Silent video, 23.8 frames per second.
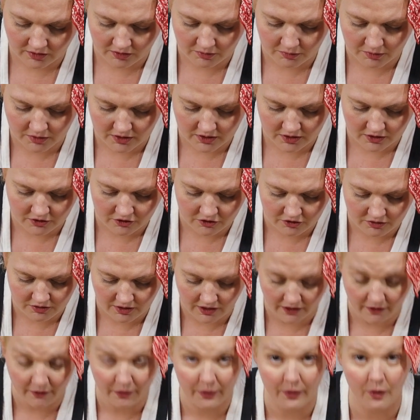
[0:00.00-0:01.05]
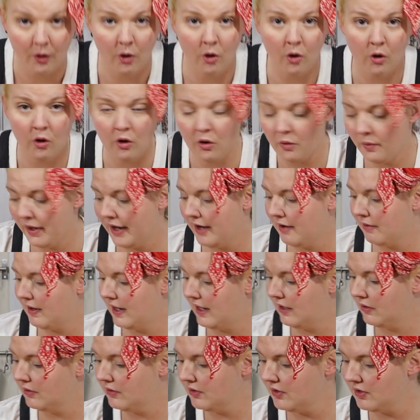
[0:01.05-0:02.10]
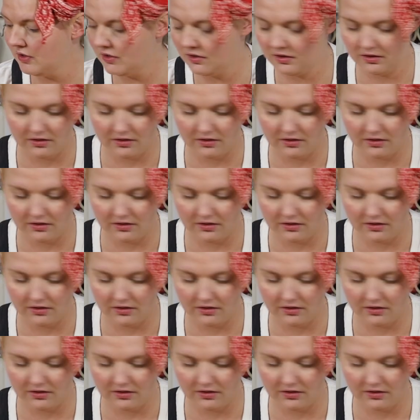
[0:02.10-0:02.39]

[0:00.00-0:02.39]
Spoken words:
We're going to do that the whole way around.